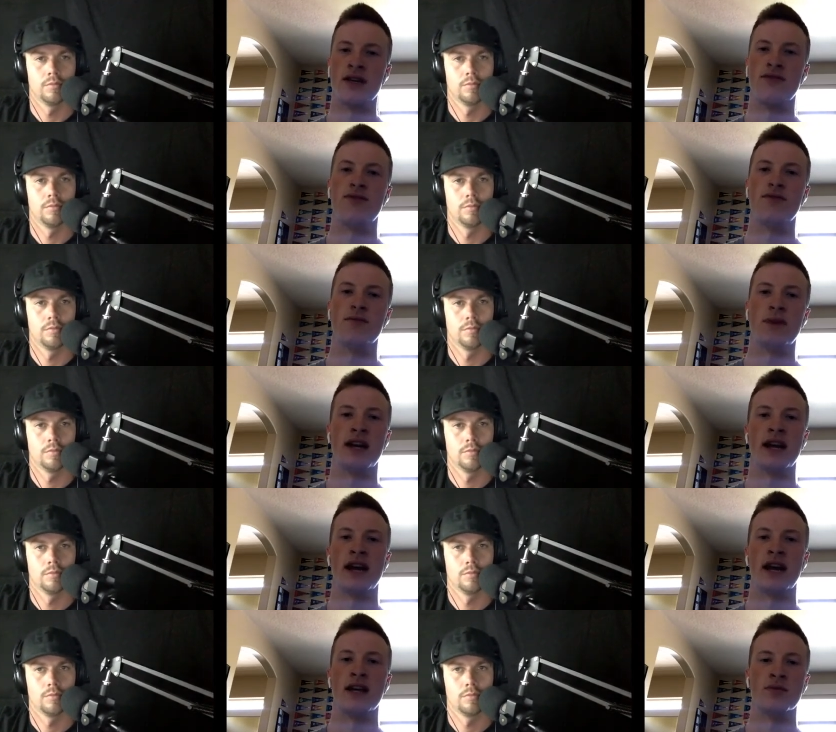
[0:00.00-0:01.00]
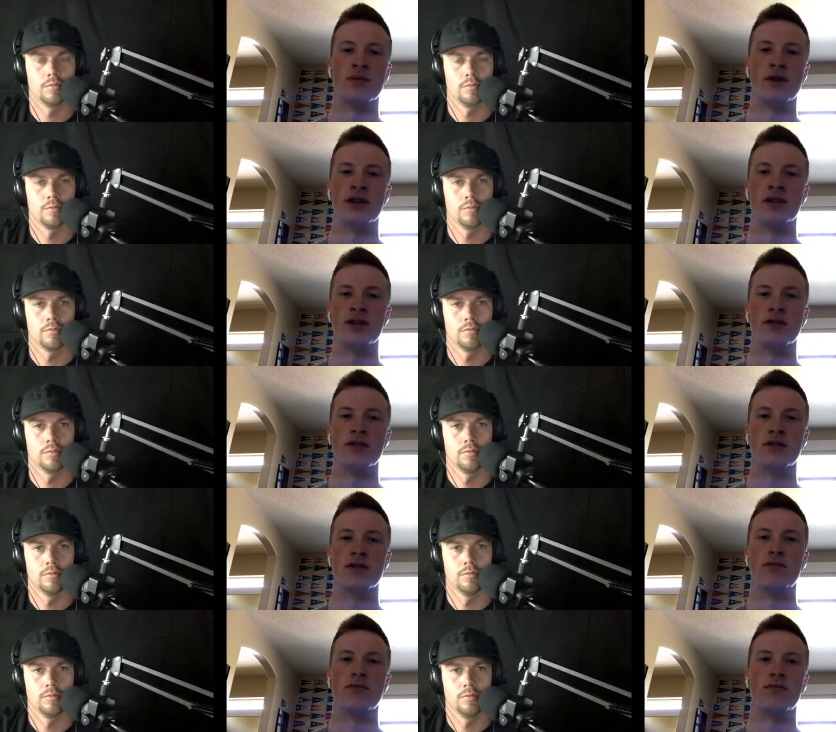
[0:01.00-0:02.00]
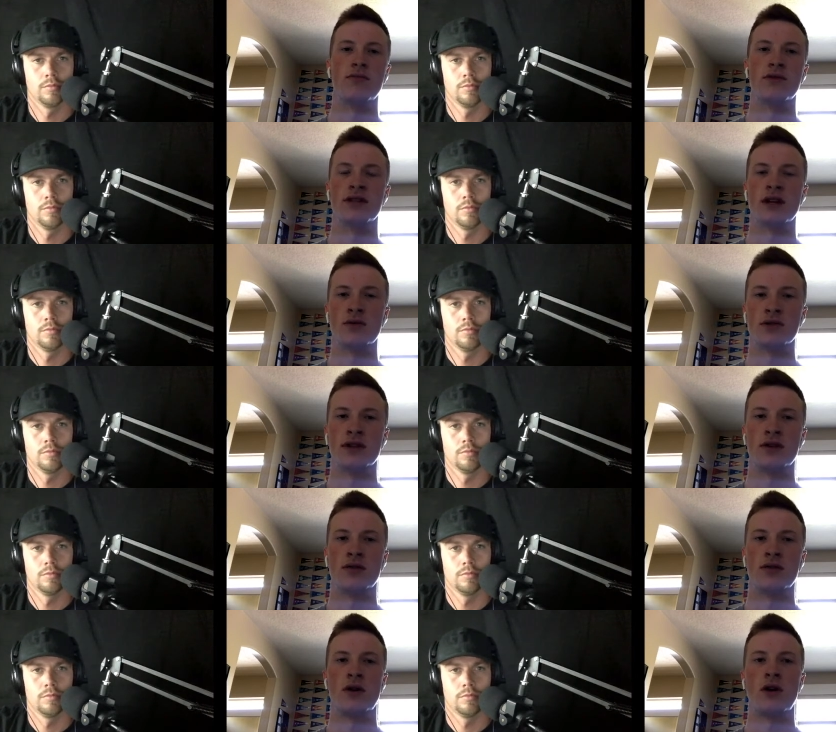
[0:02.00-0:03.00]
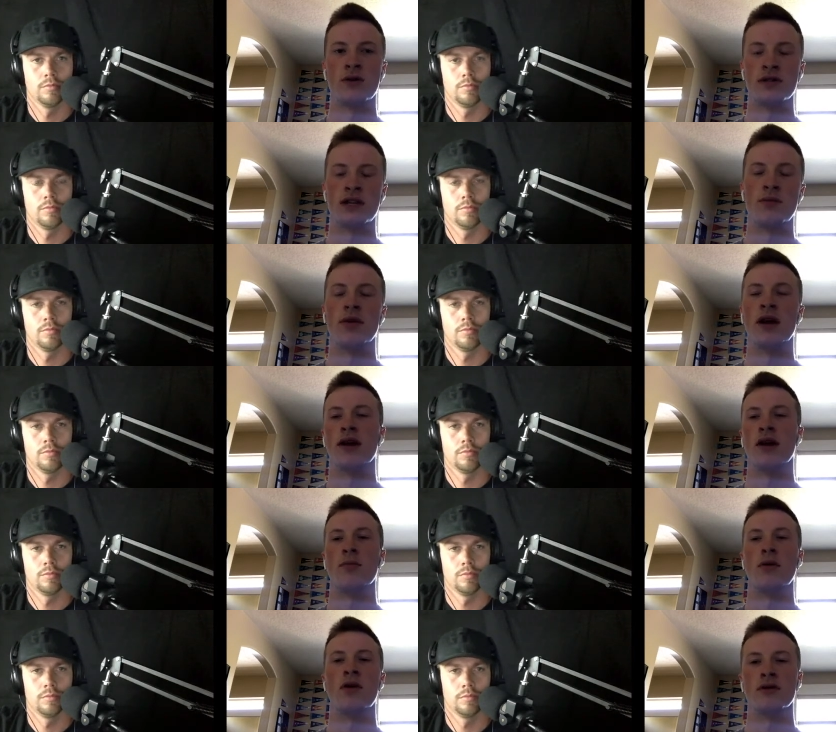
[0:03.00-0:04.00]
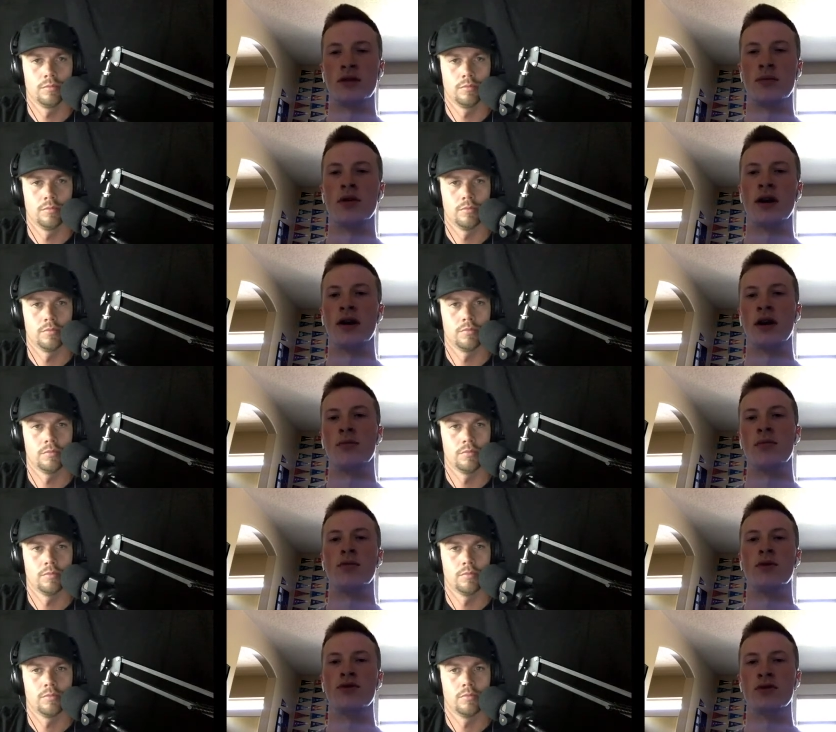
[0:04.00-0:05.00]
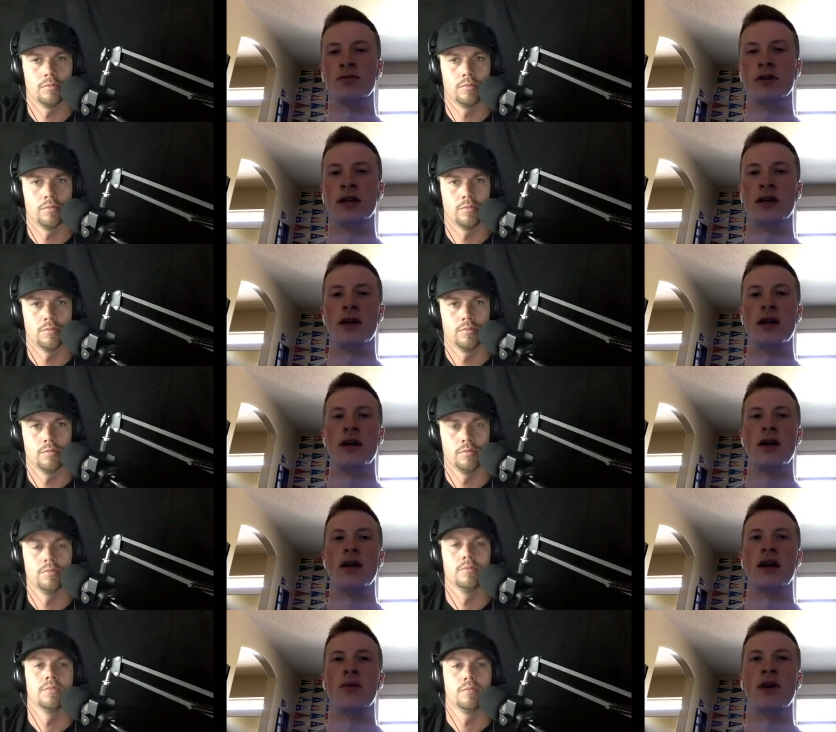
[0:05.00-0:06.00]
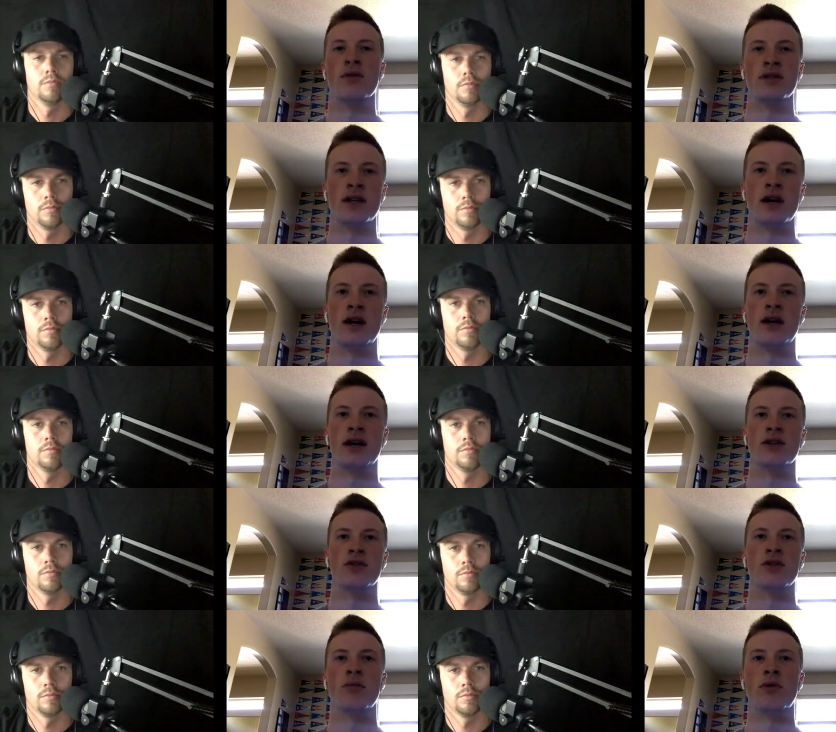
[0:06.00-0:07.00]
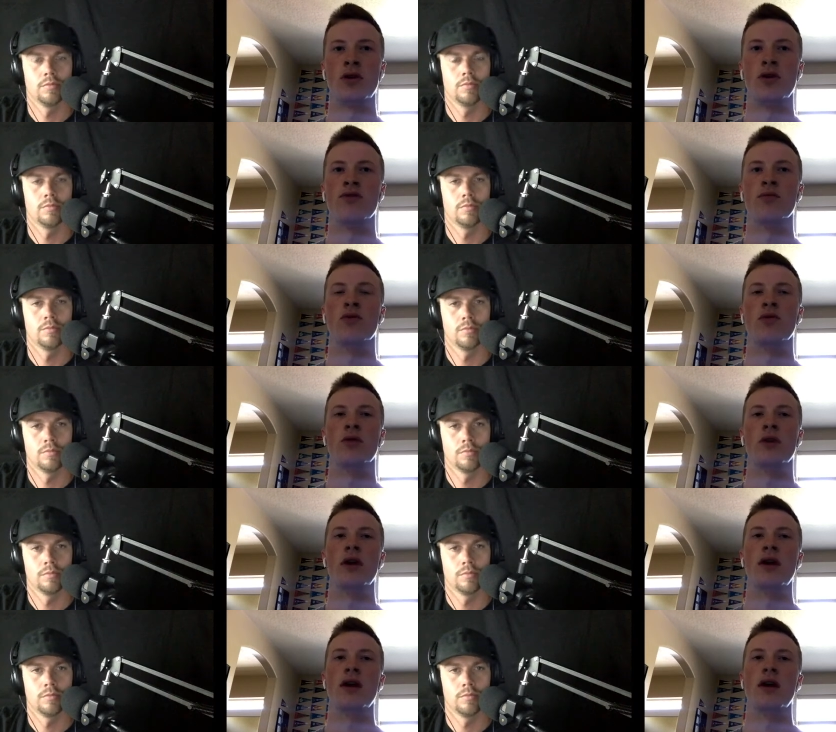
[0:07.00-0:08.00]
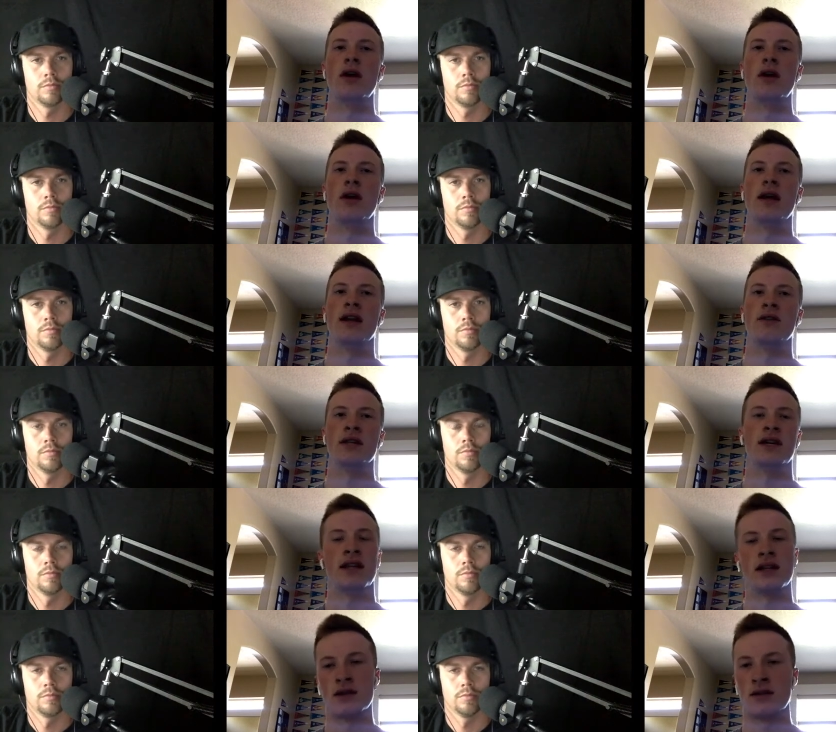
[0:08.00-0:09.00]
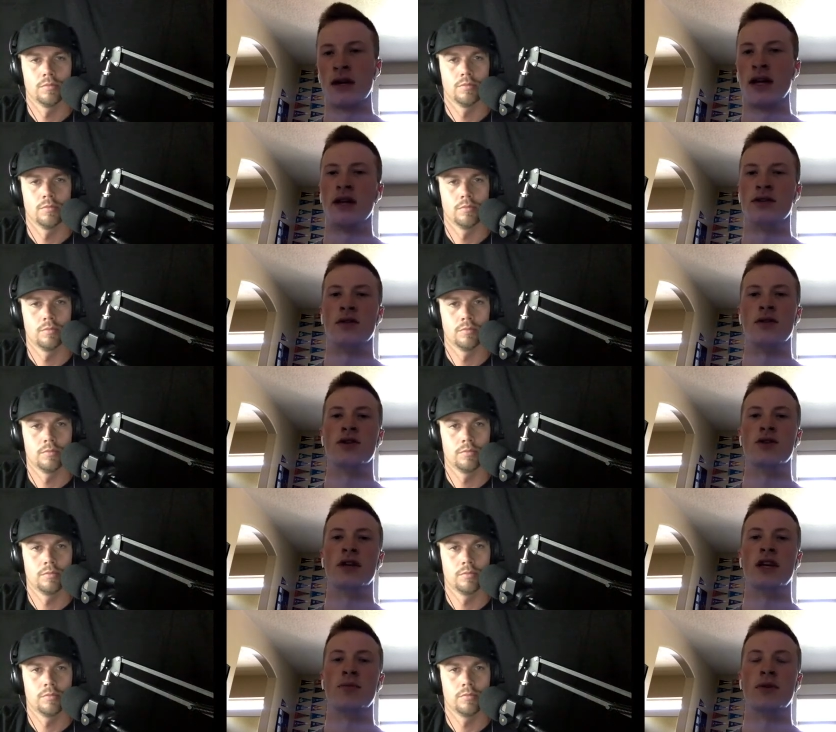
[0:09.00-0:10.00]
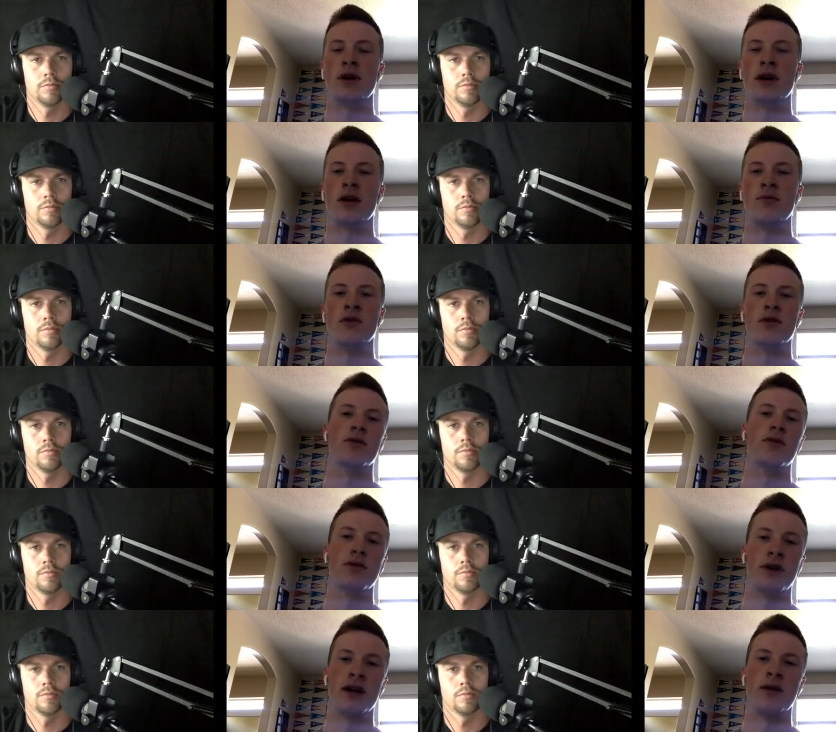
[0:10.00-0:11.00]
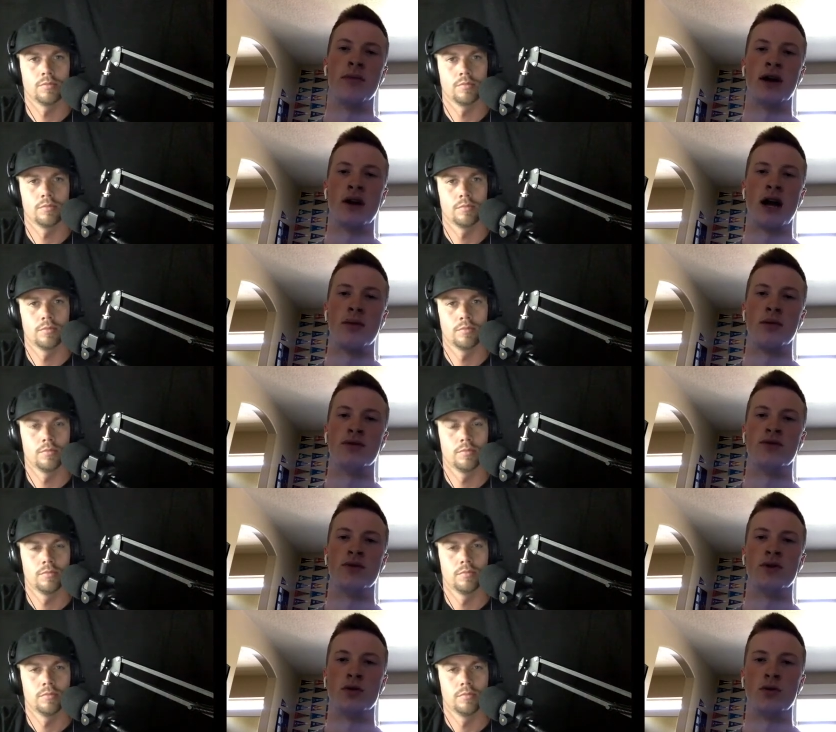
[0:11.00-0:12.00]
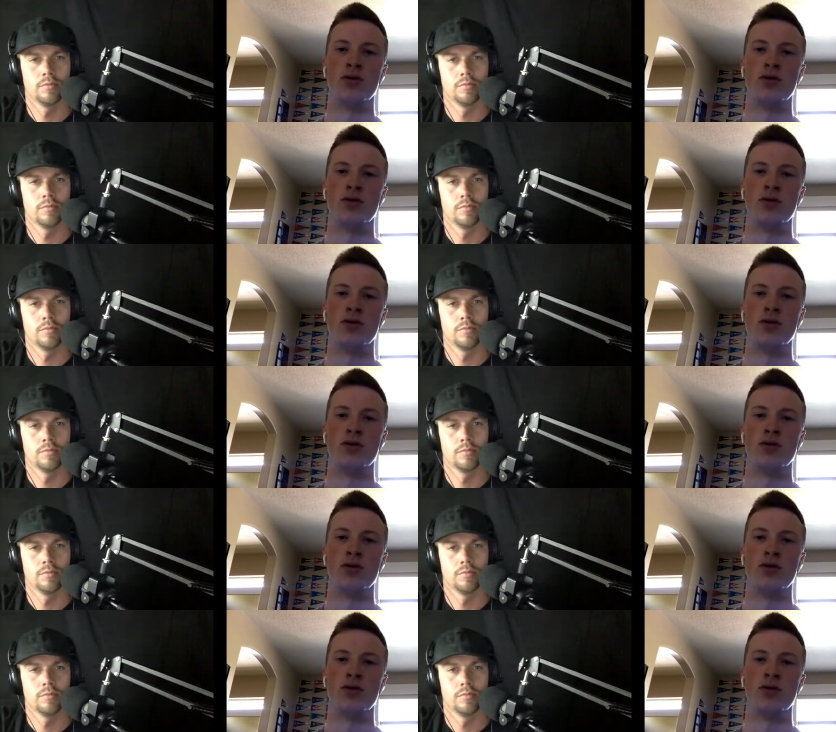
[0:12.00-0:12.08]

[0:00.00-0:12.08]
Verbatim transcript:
Speaker 1: they've my dad has preached since I was little. Always keep your head up. Always keep your head up You're dribbling. And when I was young, I'd turn the ball over more. And he's like, "That's all right. As long as you're keeping your head up, you're creating better habits for when you're